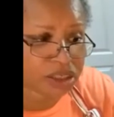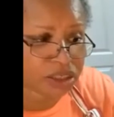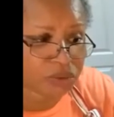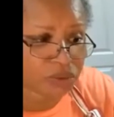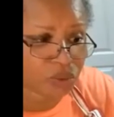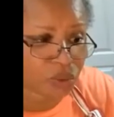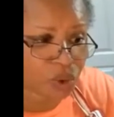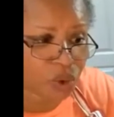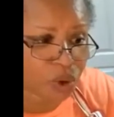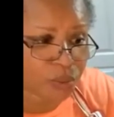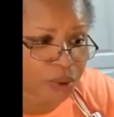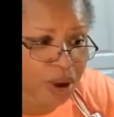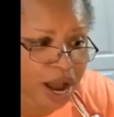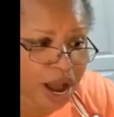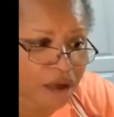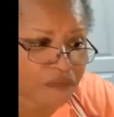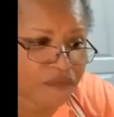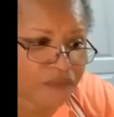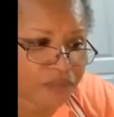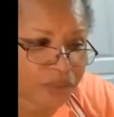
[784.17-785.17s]
warm,
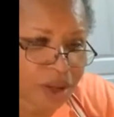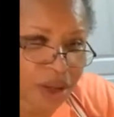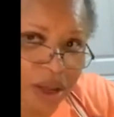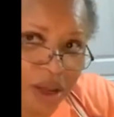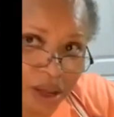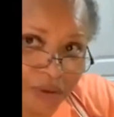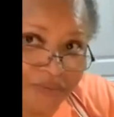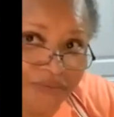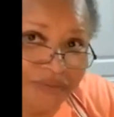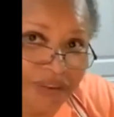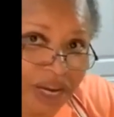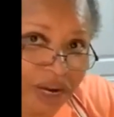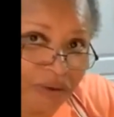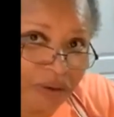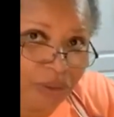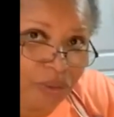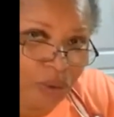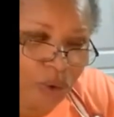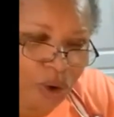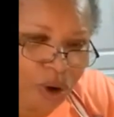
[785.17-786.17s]
very
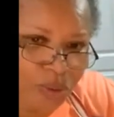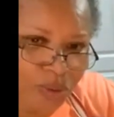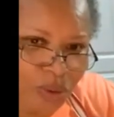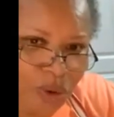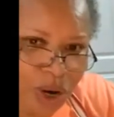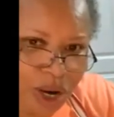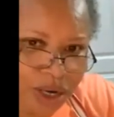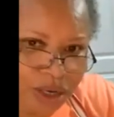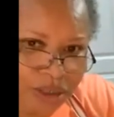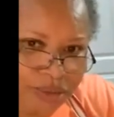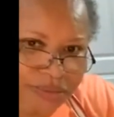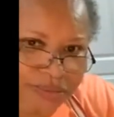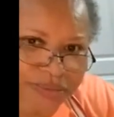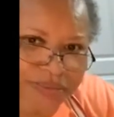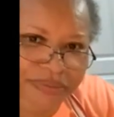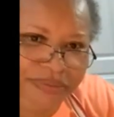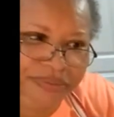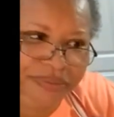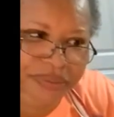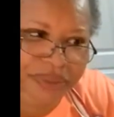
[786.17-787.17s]
warm water,
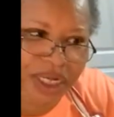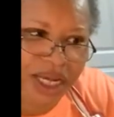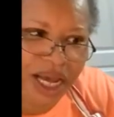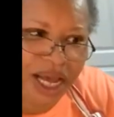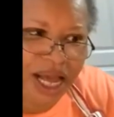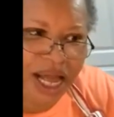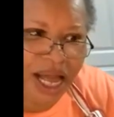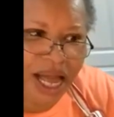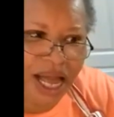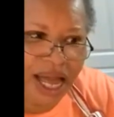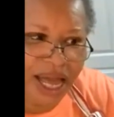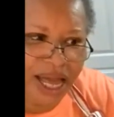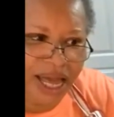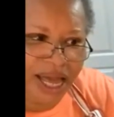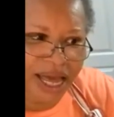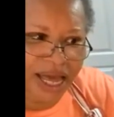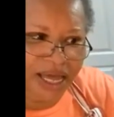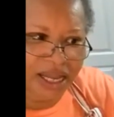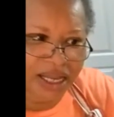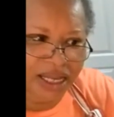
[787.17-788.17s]

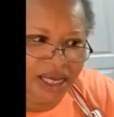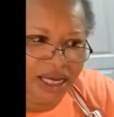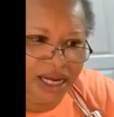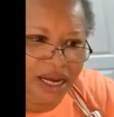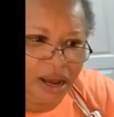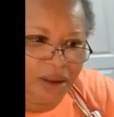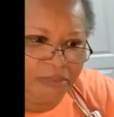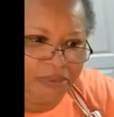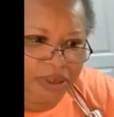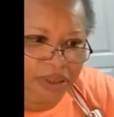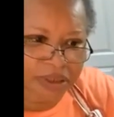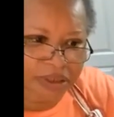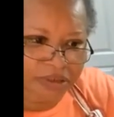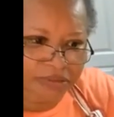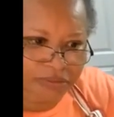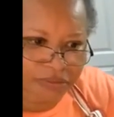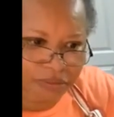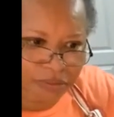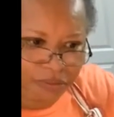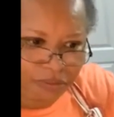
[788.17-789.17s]
and then I put
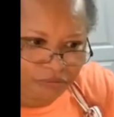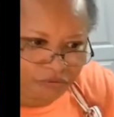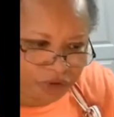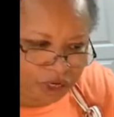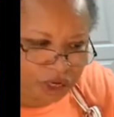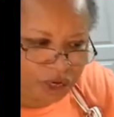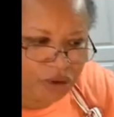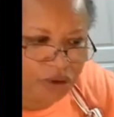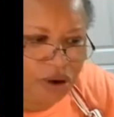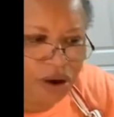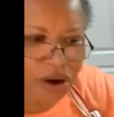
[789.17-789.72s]
vinegar on it,